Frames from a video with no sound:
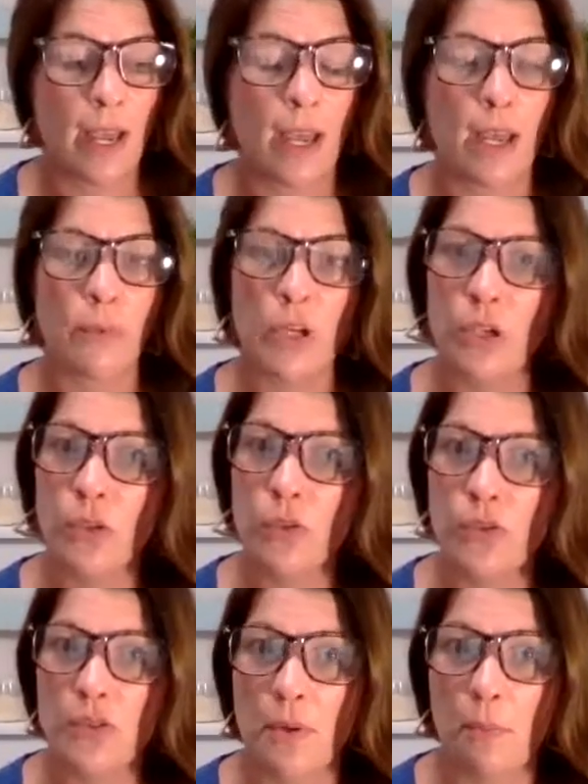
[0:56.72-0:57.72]
and
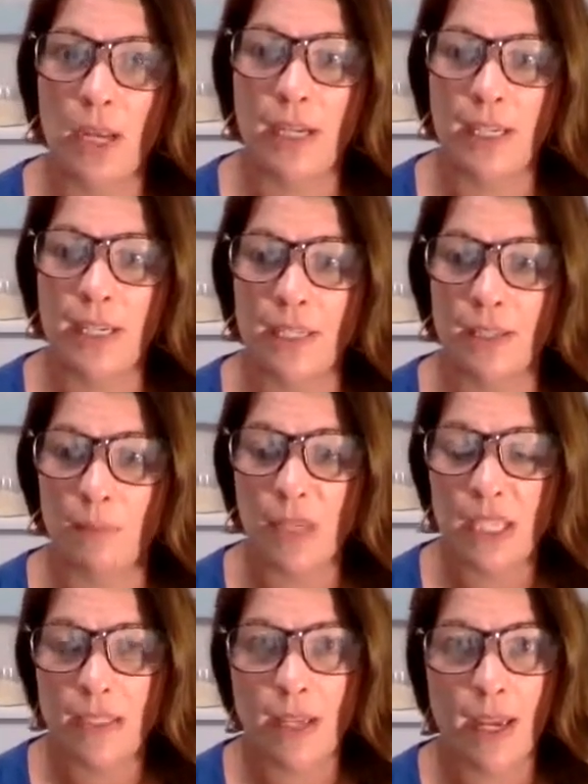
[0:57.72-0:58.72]
earn some money in the
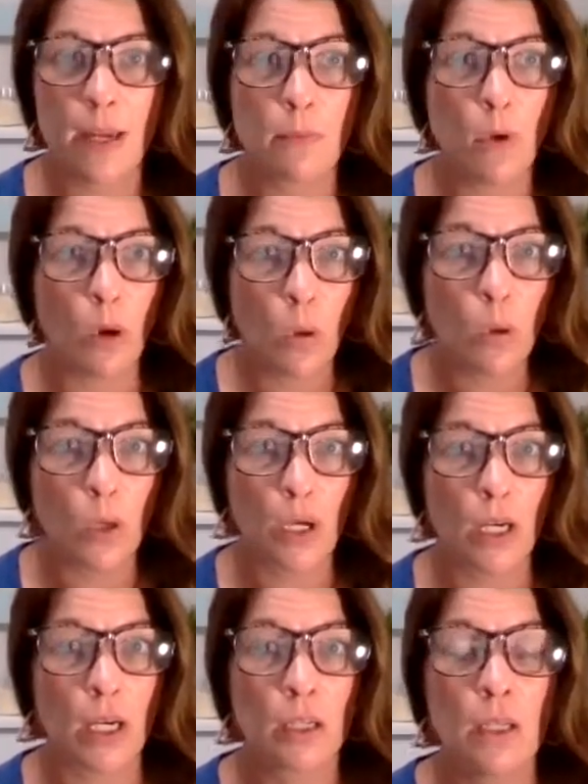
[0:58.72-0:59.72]
meantime,
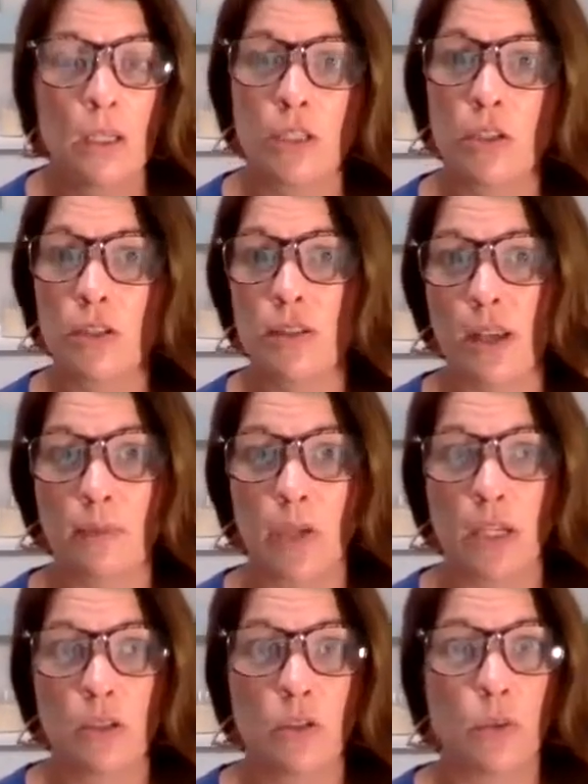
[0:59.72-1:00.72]
or you're
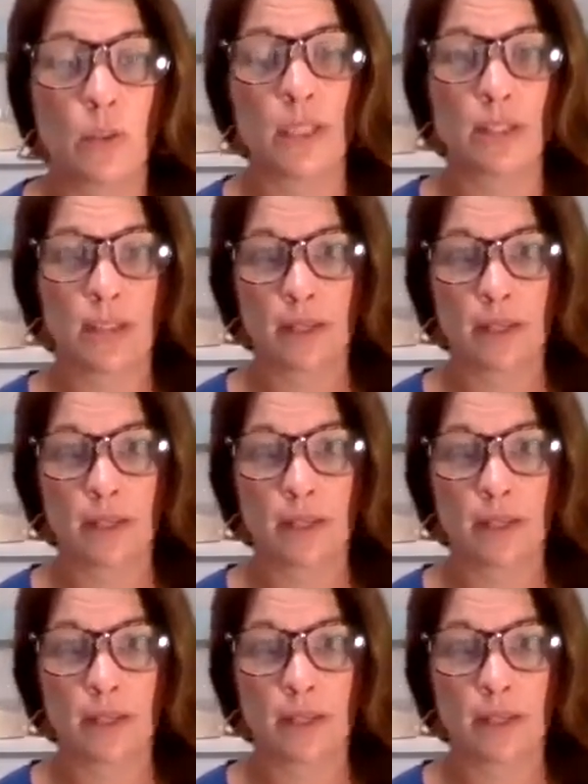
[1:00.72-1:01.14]
someone who is